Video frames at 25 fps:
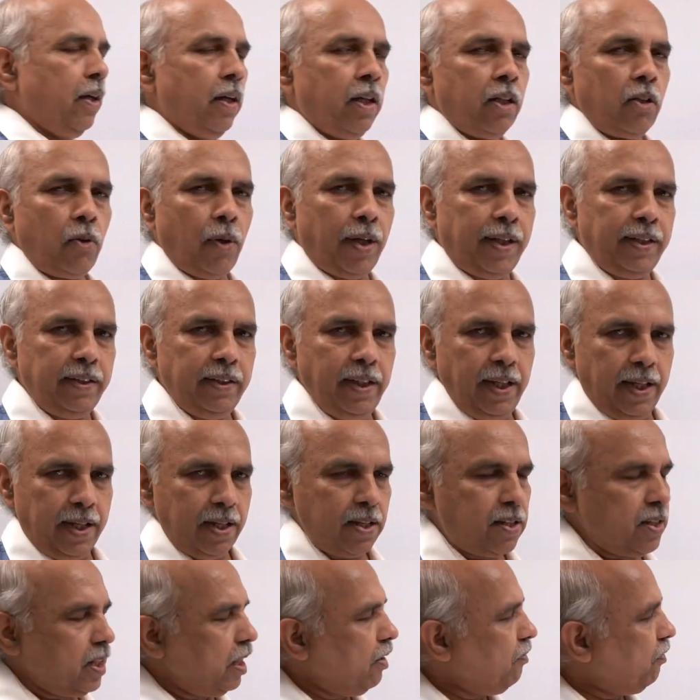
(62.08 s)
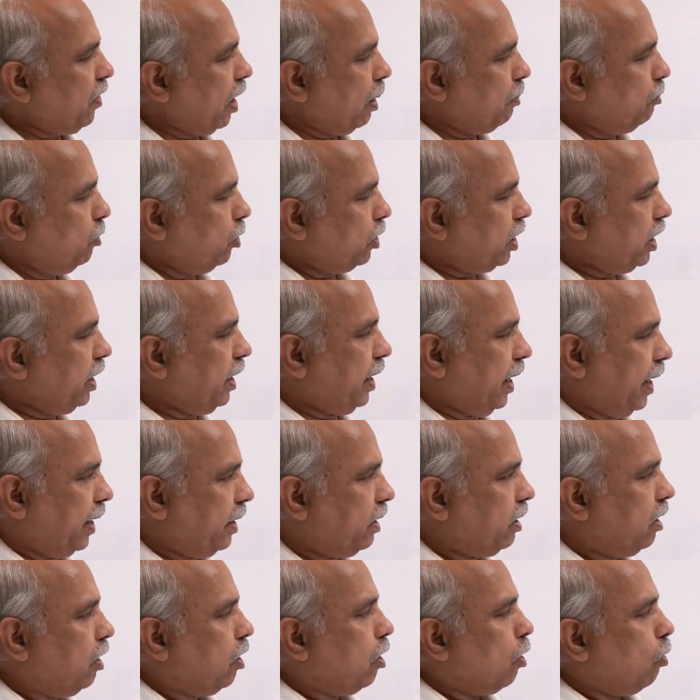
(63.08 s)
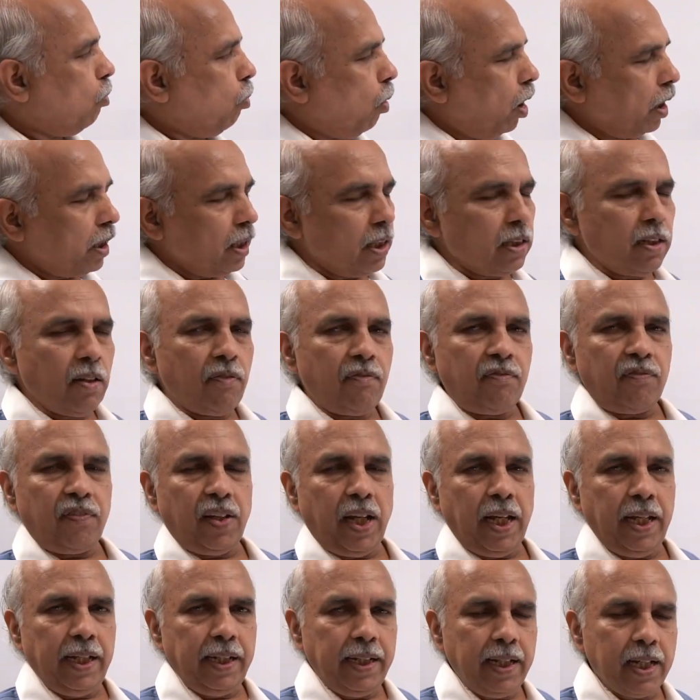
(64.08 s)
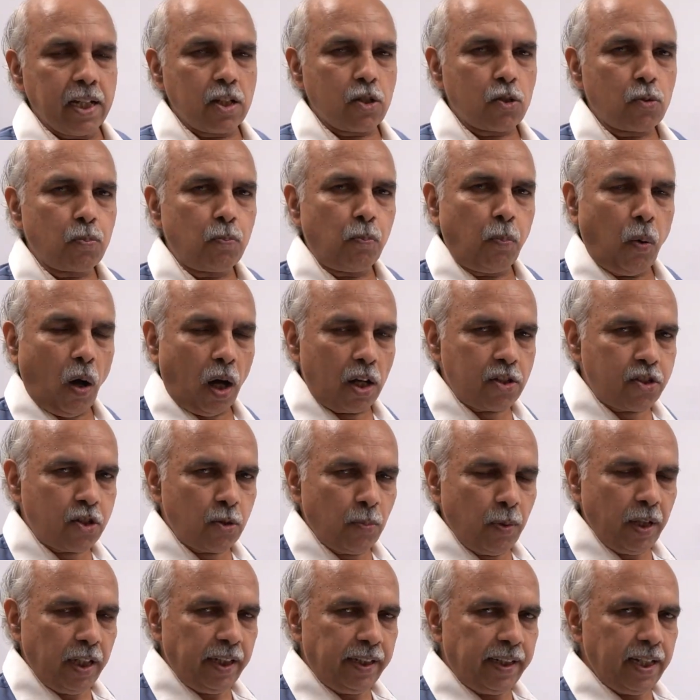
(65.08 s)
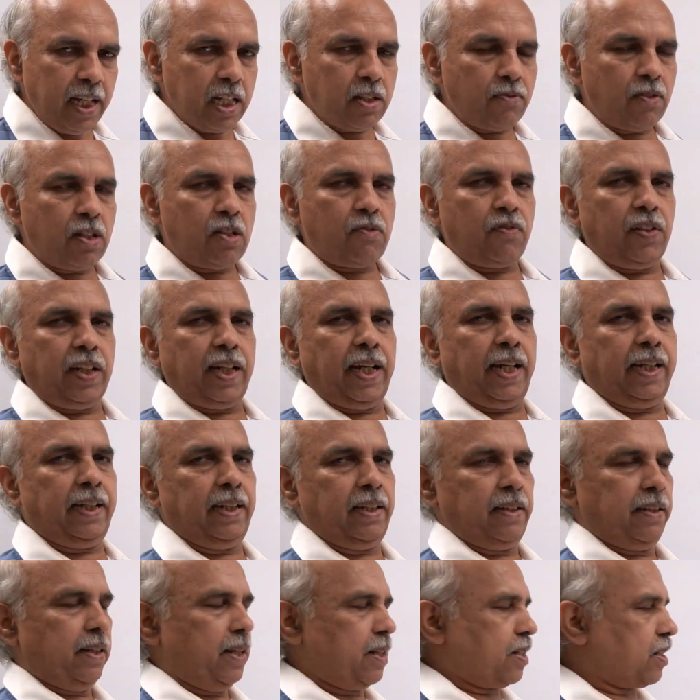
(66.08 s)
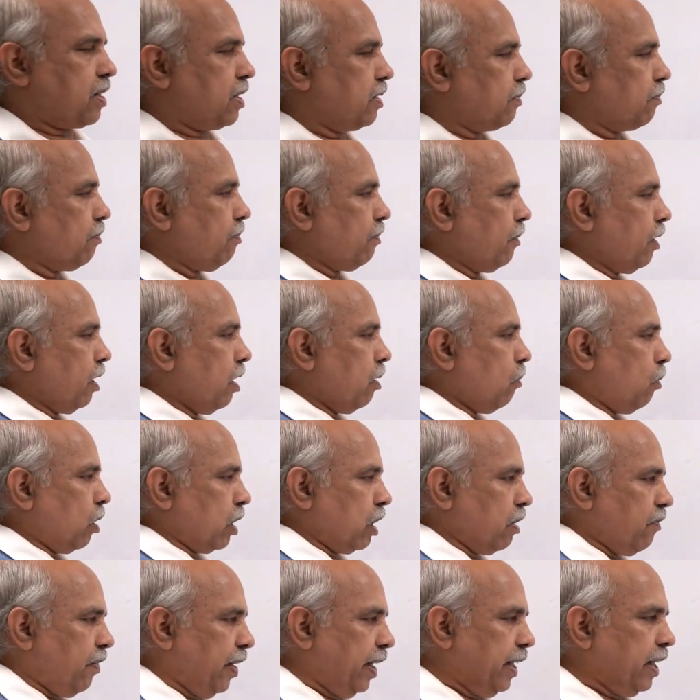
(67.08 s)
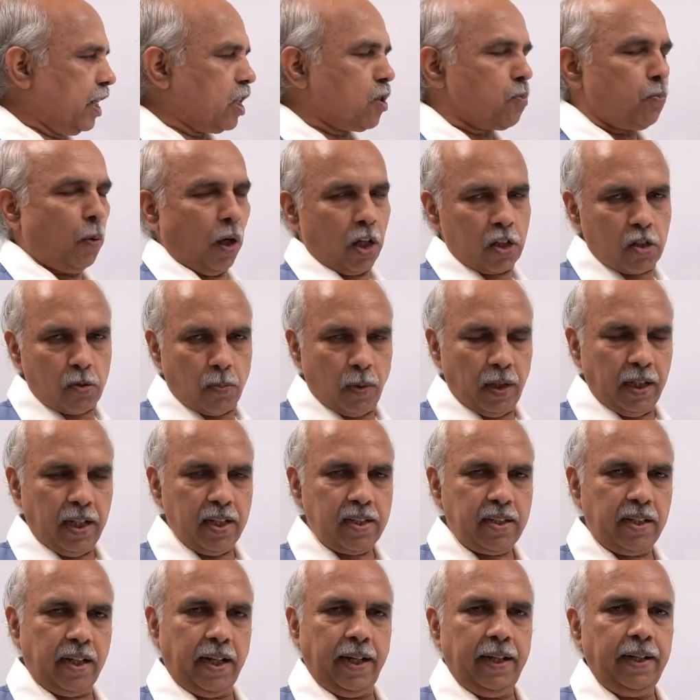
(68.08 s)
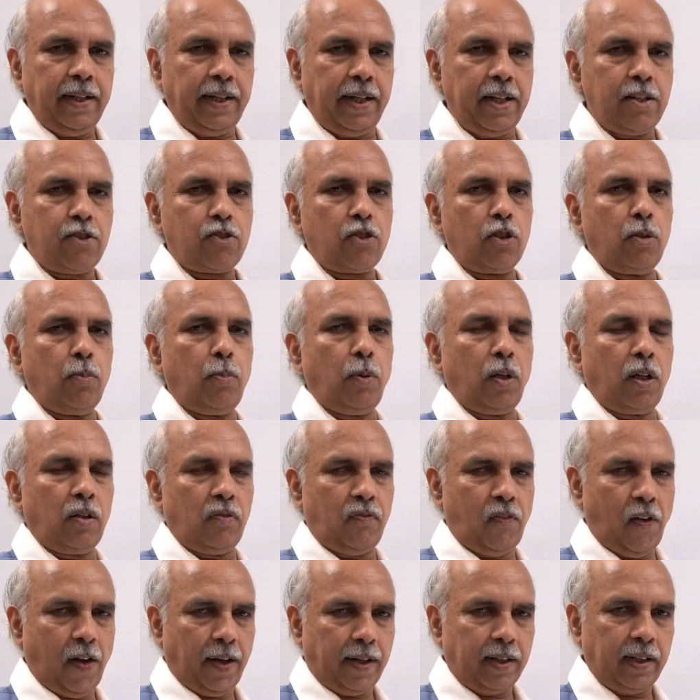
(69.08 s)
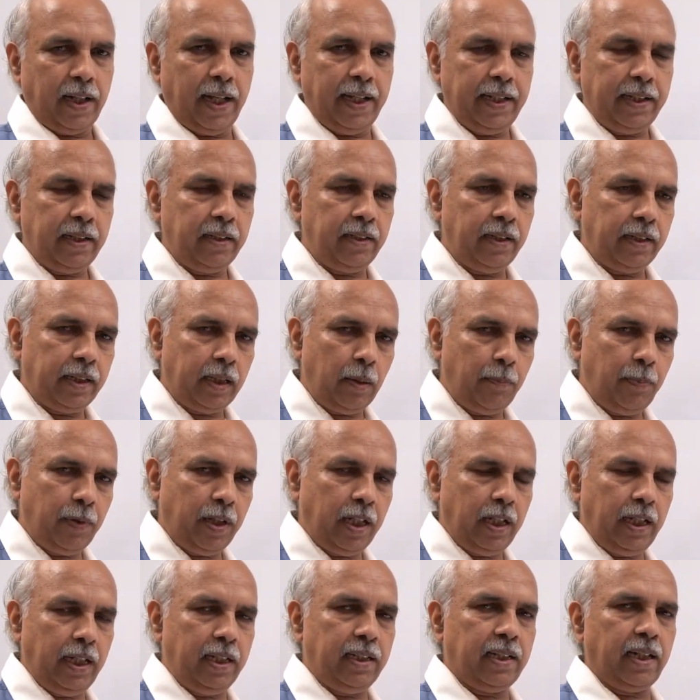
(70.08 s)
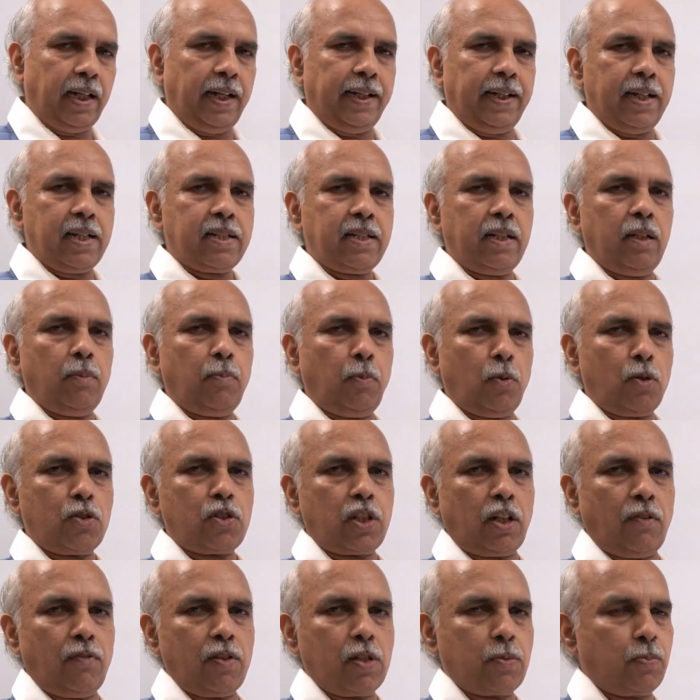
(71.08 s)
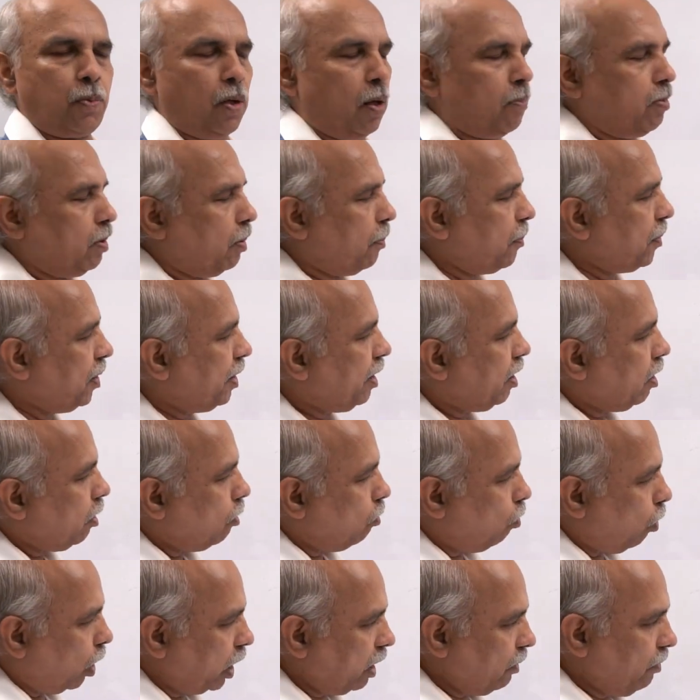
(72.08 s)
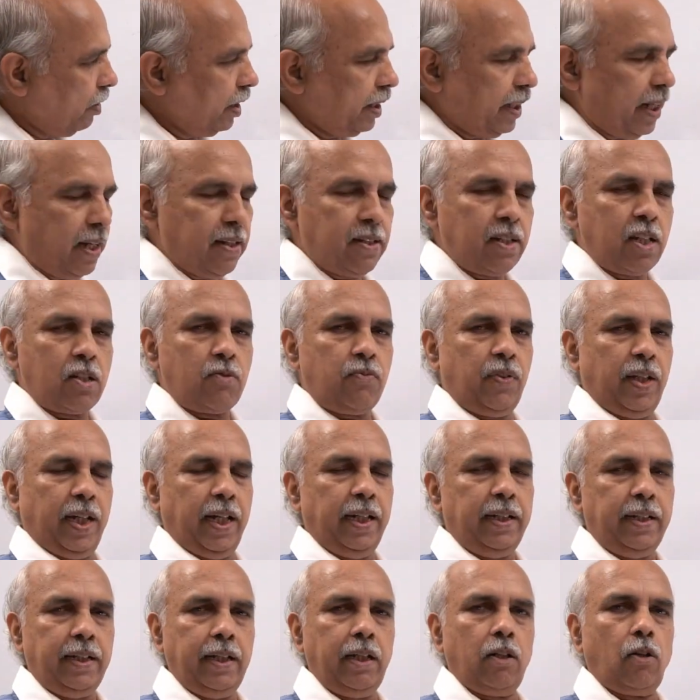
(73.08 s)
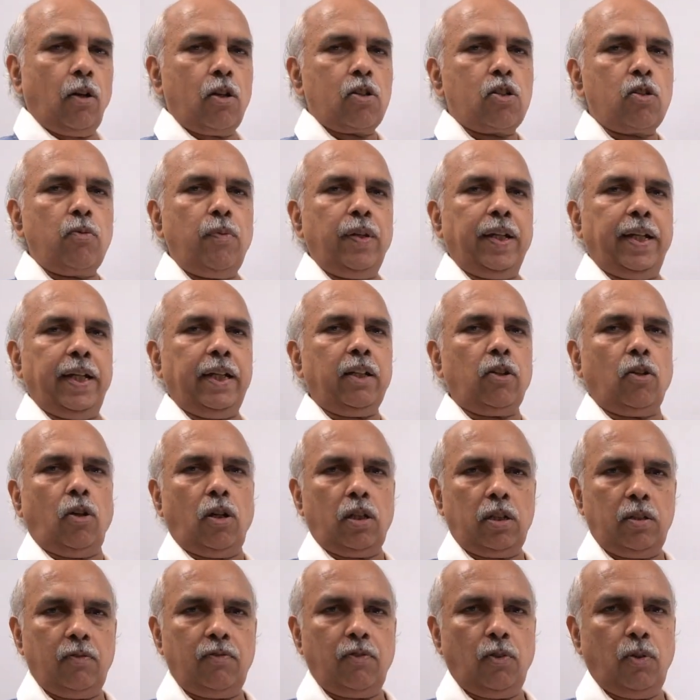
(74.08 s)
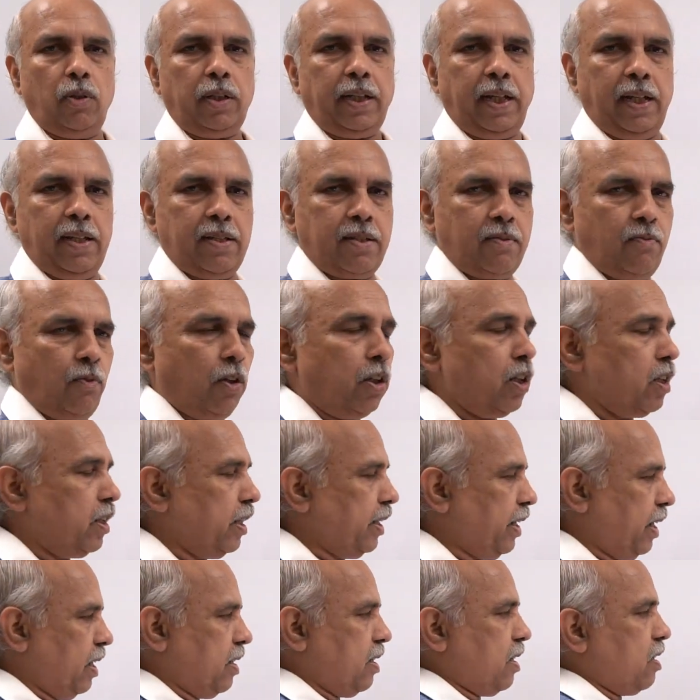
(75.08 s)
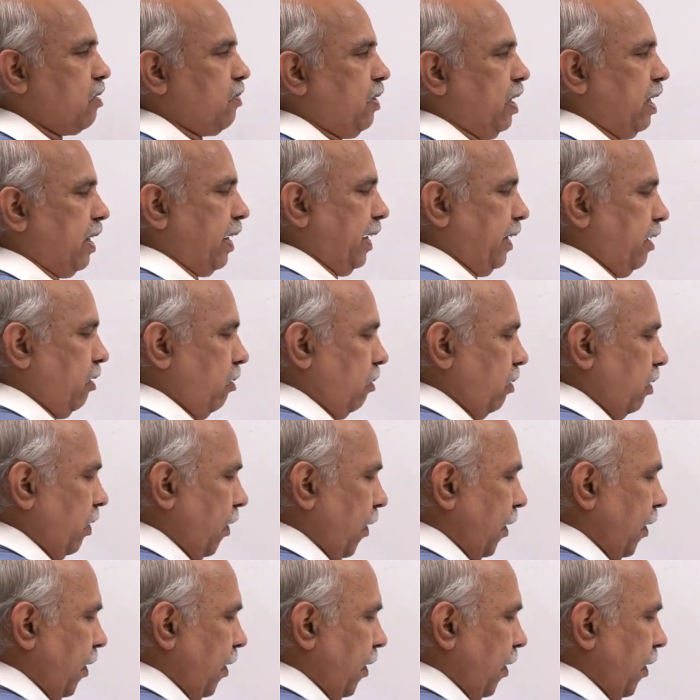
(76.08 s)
Now in this, if I am looking at what are the various possibilities which we get in this, what are the various possibilities in n raised to the power of r? Like typically in the letters in the post office problem, whatever cases we get, here also we get all the 4 cases. What are the cases? We'll write down.